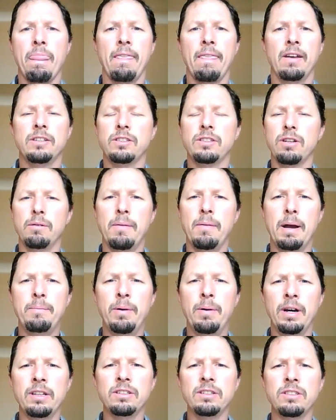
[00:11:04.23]
So, my
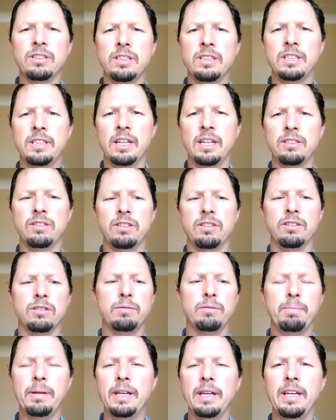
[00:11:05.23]
brothers and sisters,
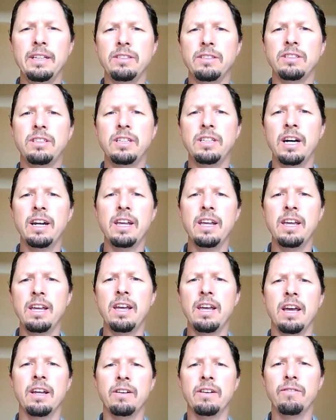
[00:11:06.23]
please study
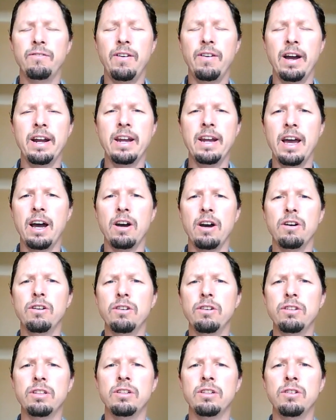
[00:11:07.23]
and find out who
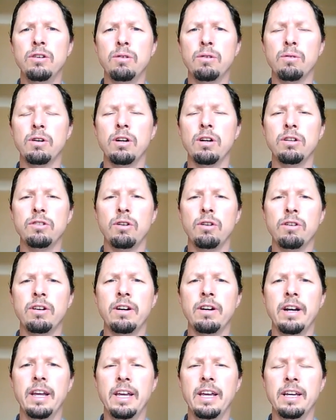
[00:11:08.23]
the New World Order
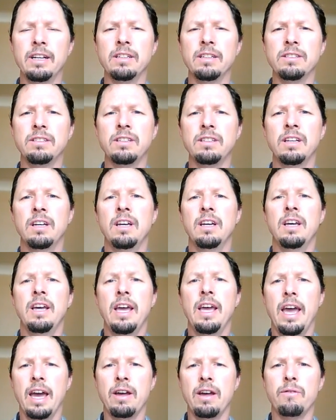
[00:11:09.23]
is
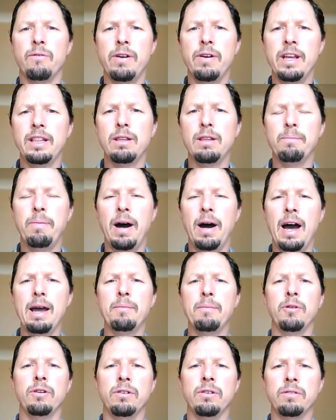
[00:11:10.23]
and read the
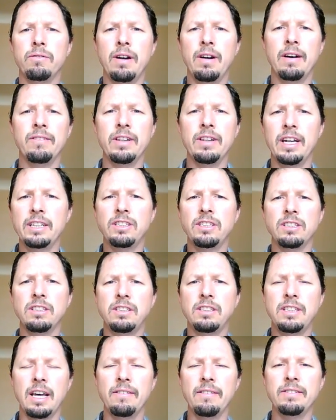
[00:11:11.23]
Bible, Revelation
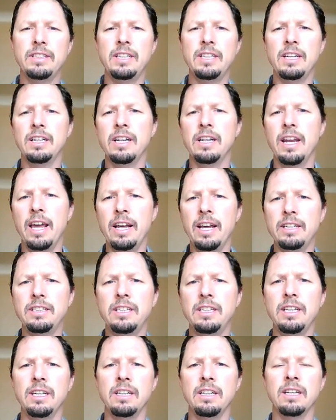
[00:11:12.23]
17 and
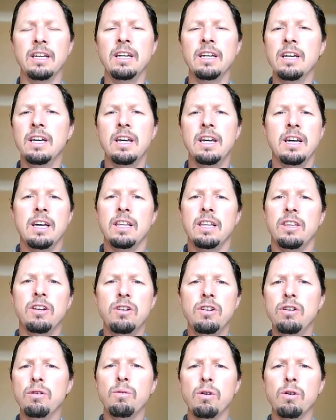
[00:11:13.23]
18. The
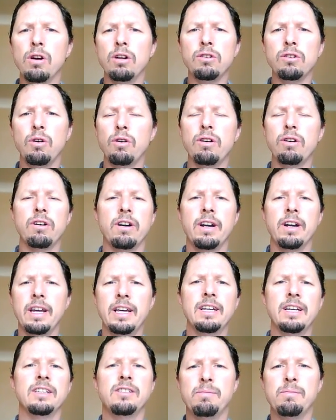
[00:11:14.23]
New World Order
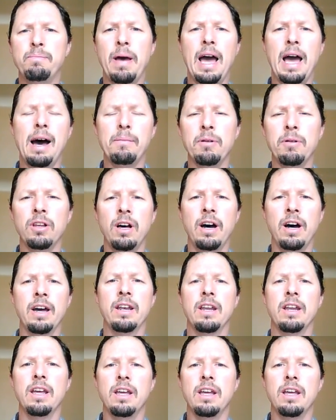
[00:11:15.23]
is Babylon.